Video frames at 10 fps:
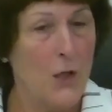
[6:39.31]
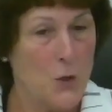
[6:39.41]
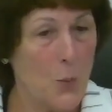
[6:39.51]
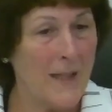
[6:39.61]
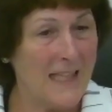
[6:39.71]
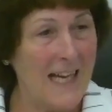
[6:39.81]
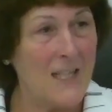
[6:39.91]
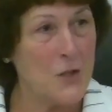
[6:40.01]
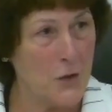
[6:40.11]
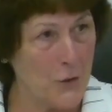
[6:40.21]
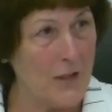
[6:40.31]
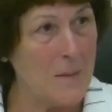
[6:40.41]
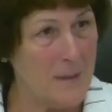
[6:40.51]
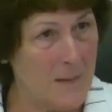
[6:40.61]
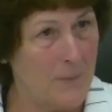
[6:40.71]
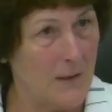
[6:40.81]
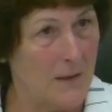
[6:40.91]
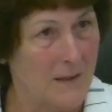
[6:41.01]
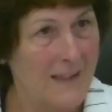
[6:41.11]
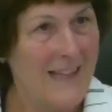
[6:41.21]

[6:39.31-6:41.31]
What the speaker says: 29 to 30 people